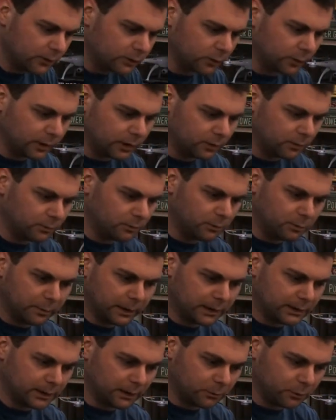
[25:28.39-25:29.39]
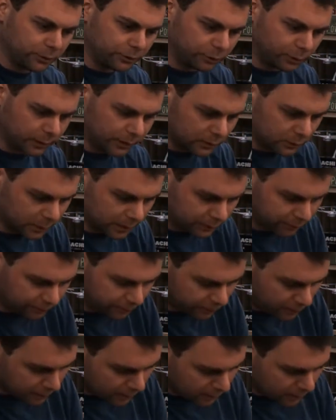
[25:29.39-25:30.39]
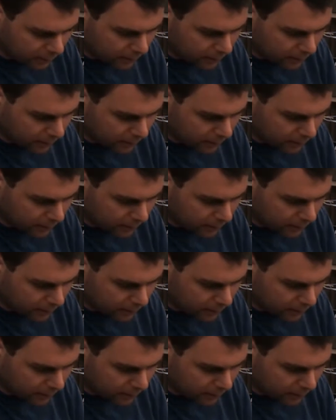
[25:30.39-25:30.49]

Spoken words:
so I don't mix up which one is which.